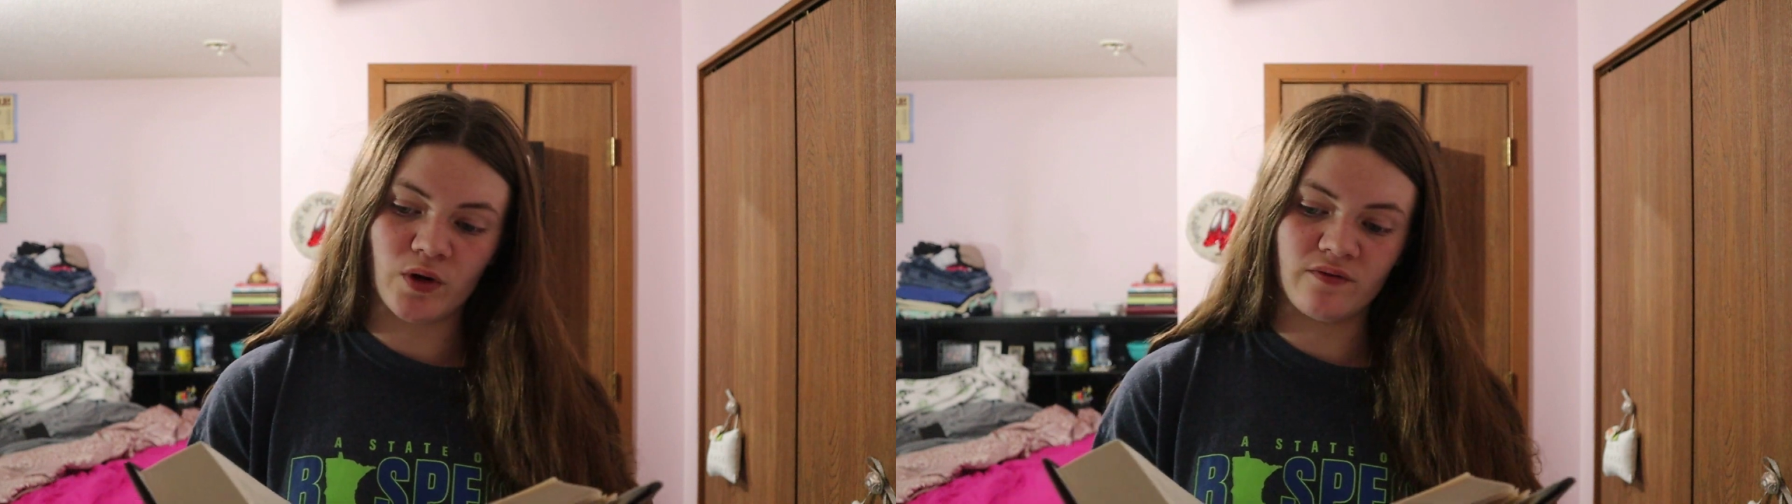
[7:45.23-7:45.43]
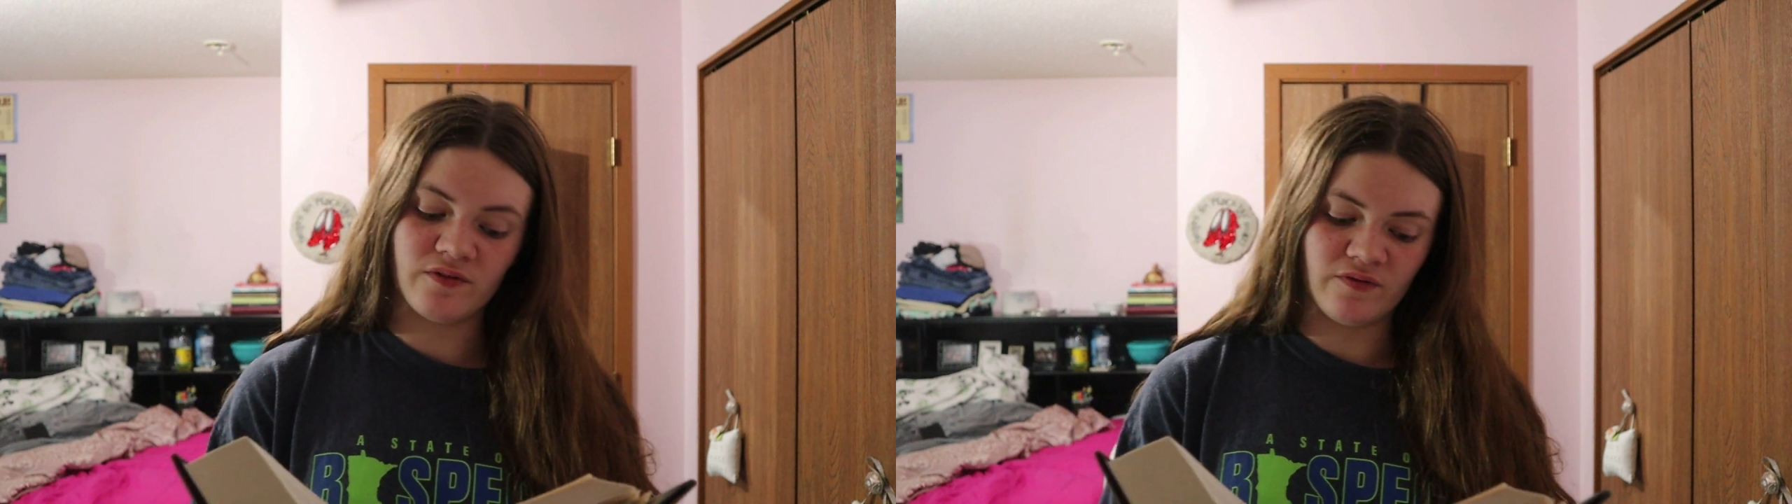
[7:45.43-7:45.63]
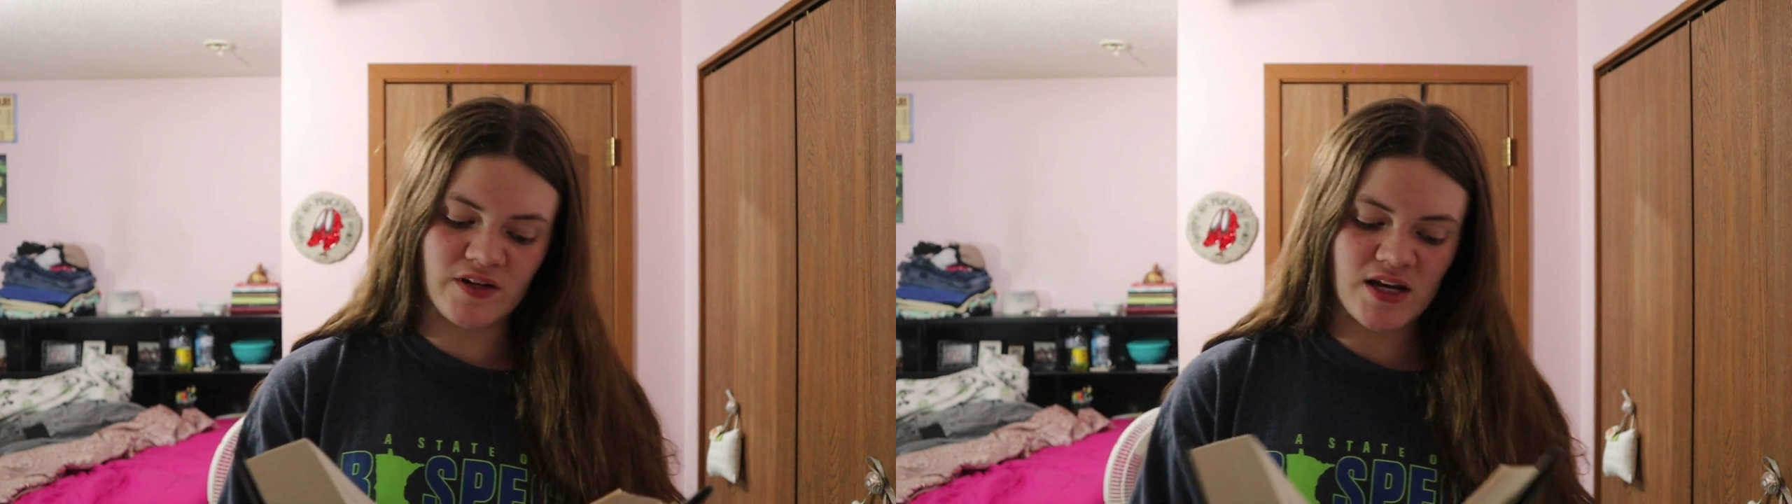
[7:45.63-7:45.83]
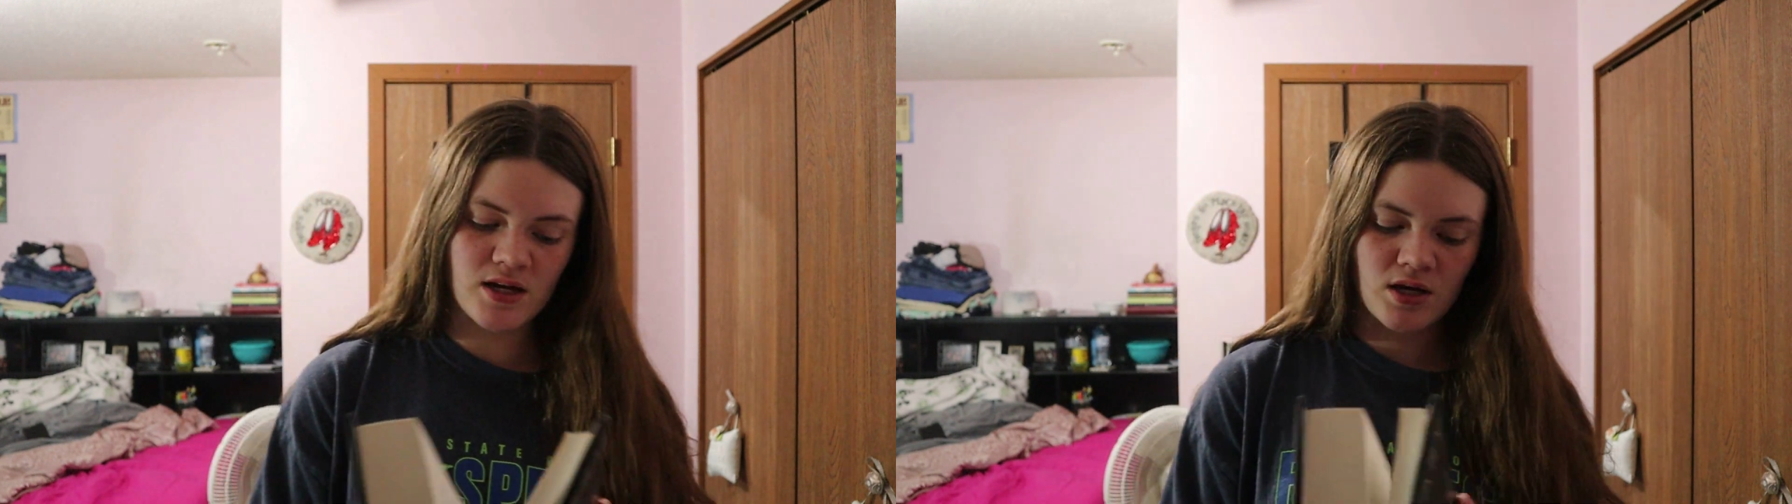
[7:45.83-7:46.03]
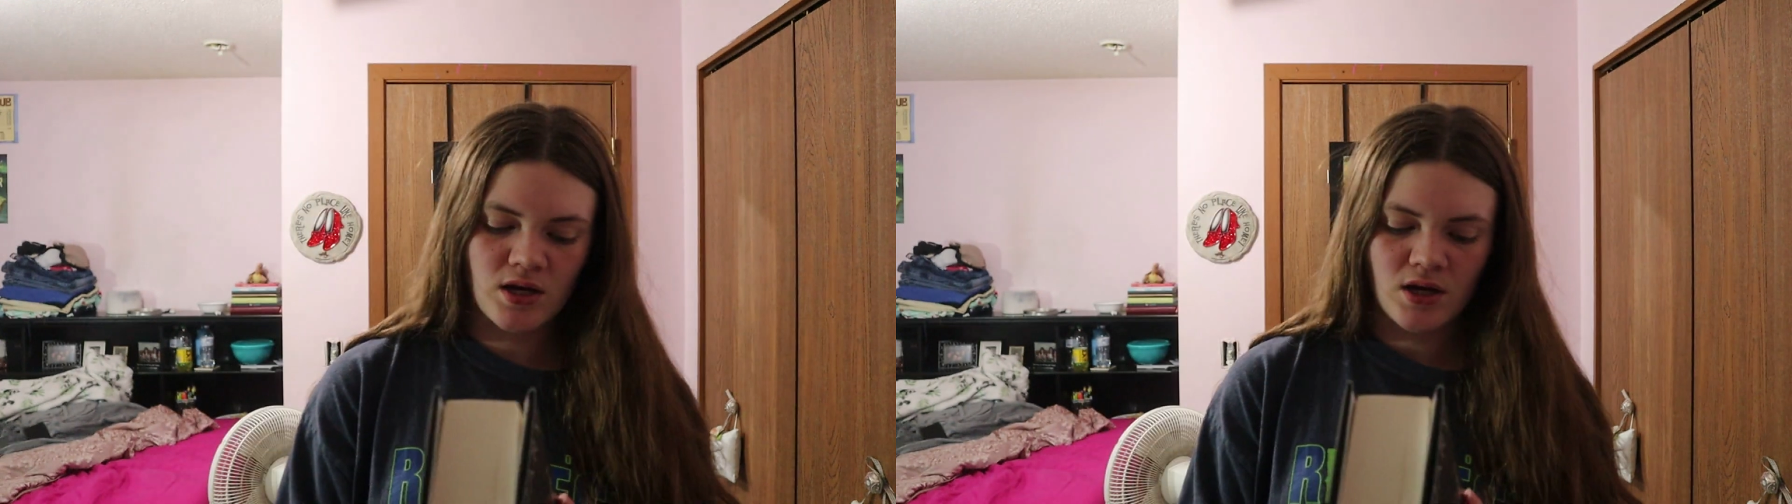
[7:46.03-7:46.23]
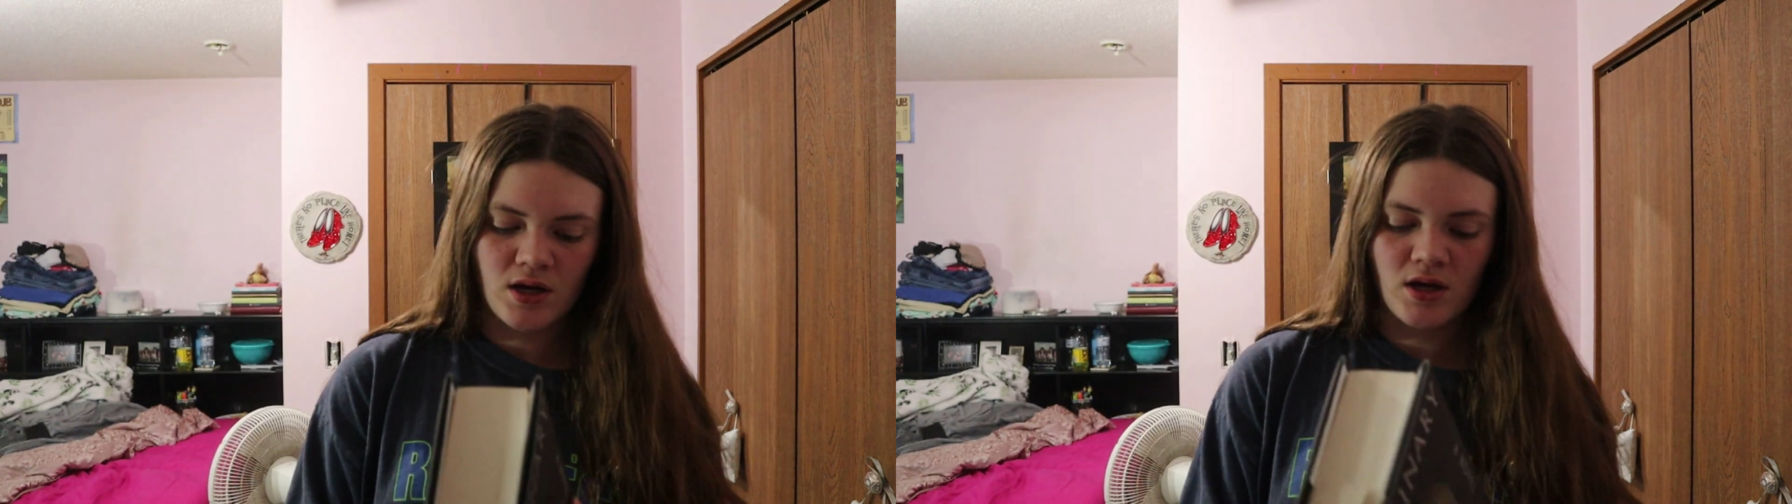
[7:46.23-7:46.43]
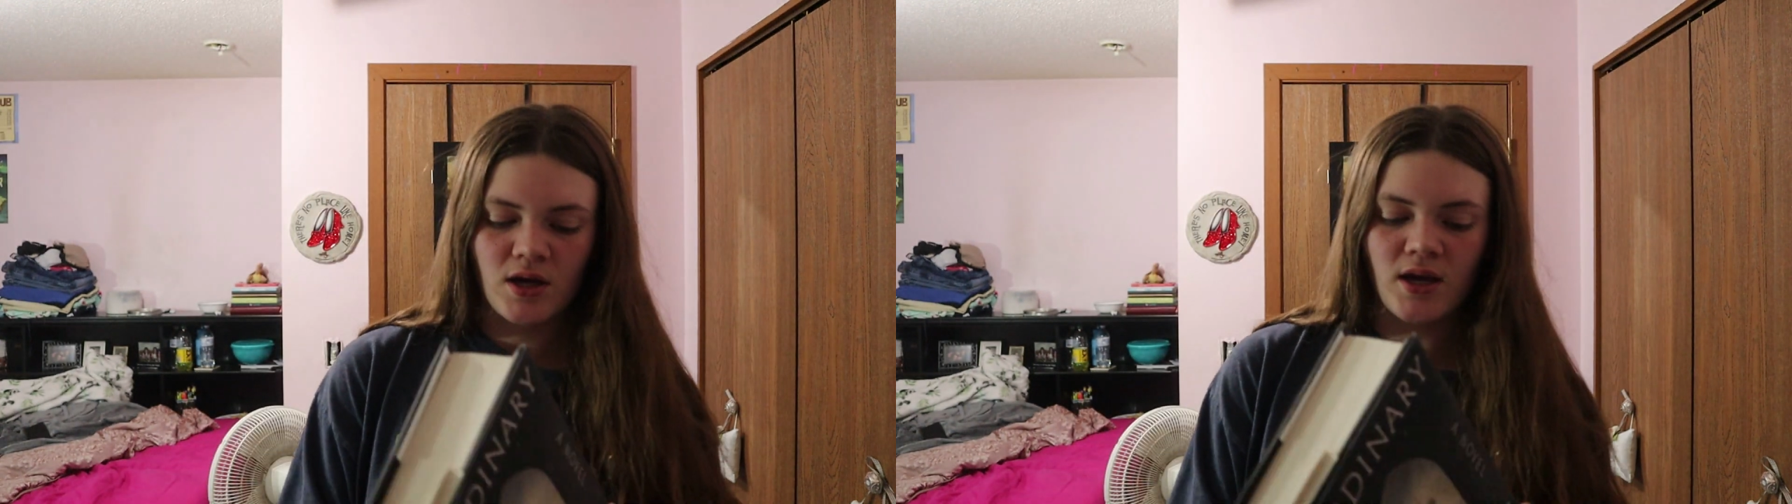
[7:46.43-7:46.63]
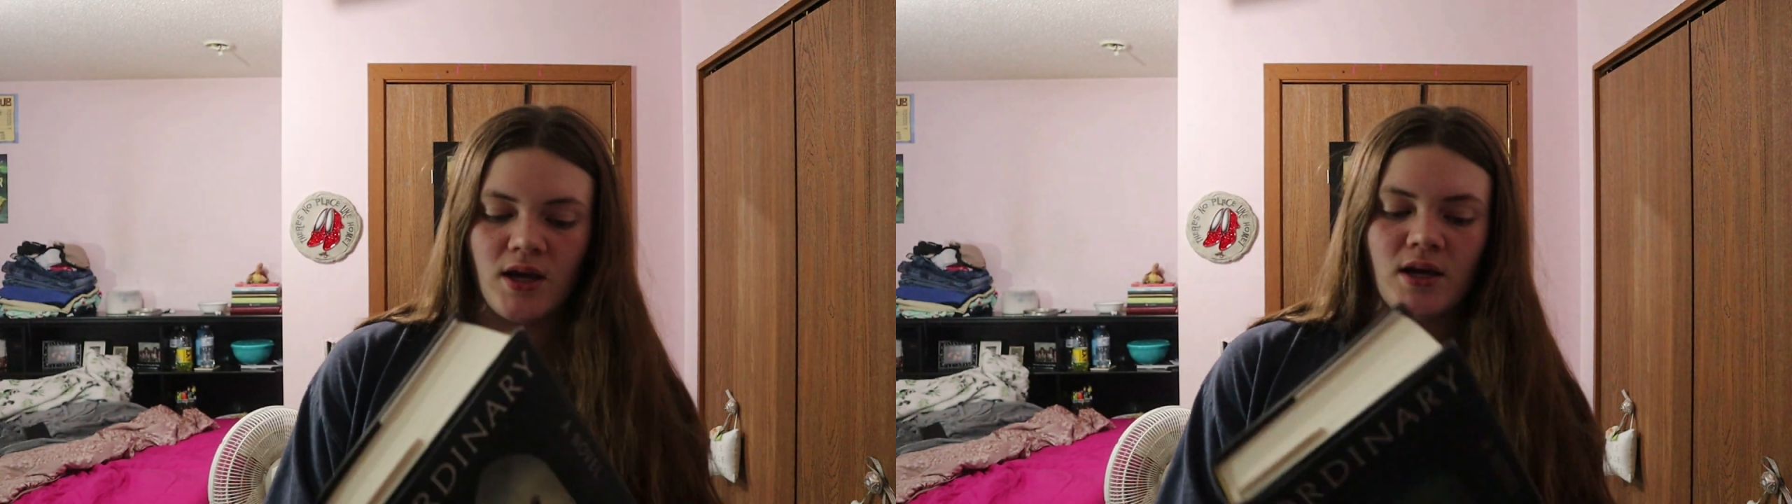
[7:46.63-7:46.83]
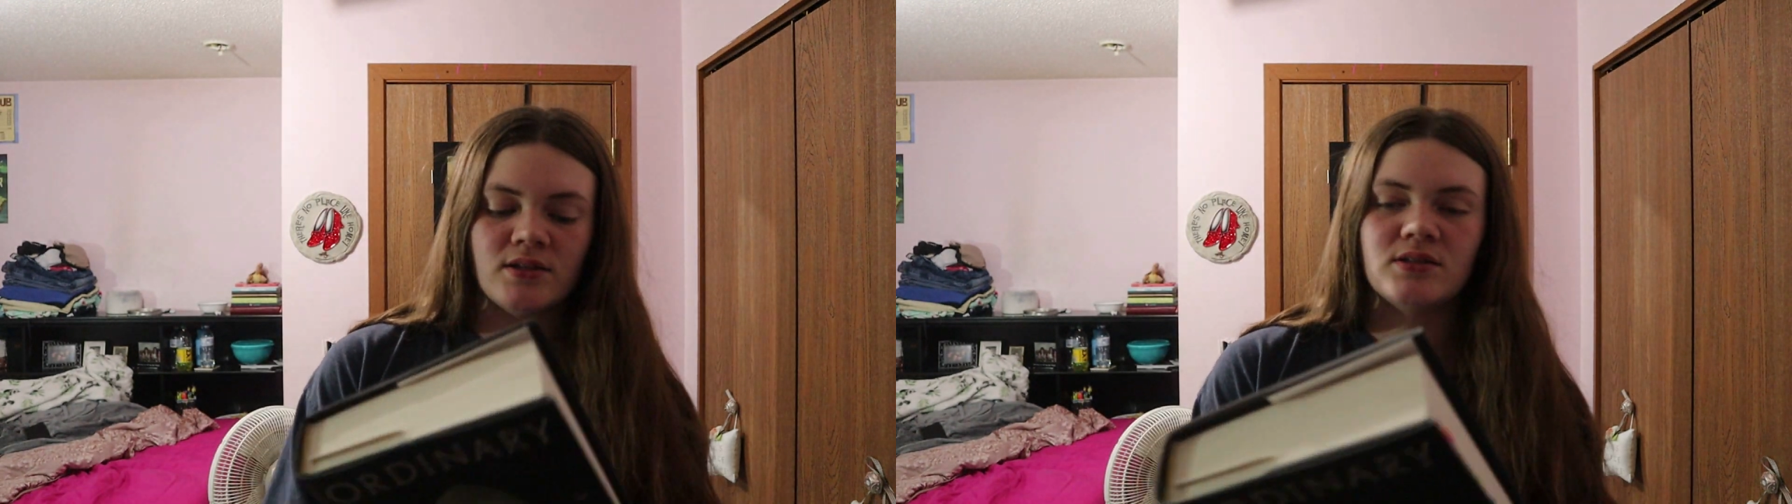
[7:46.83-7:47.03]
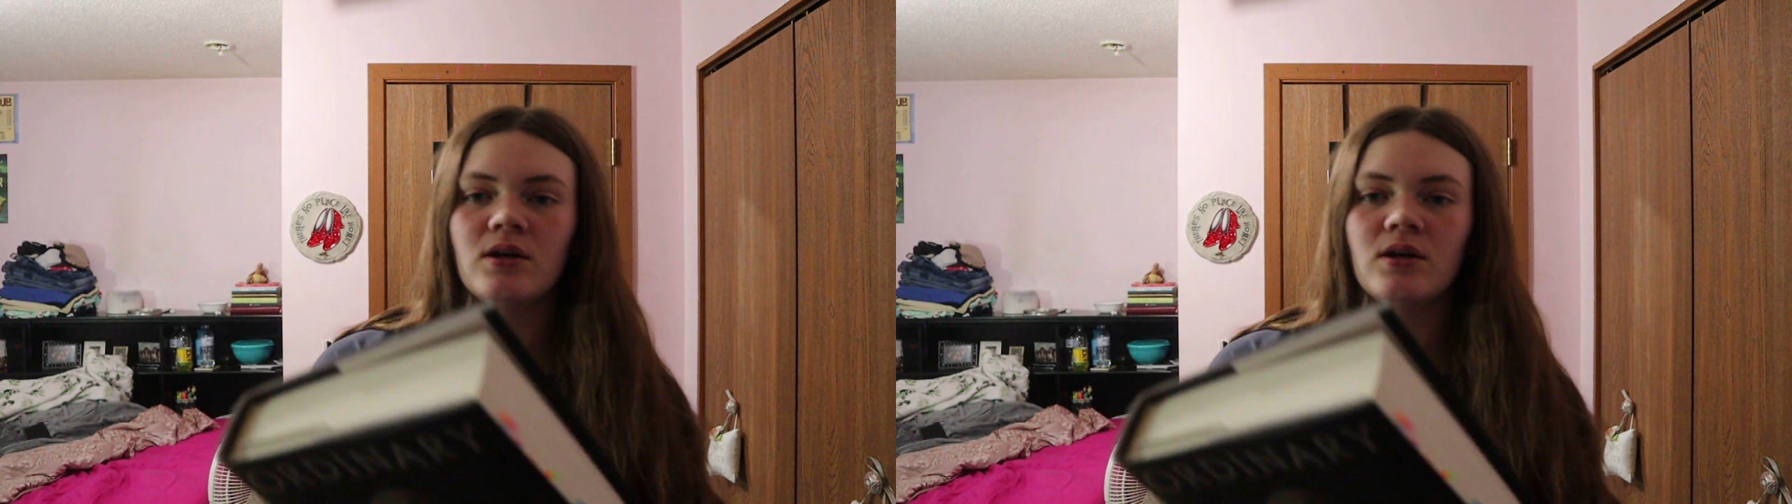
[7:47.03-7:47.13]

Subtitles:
150. And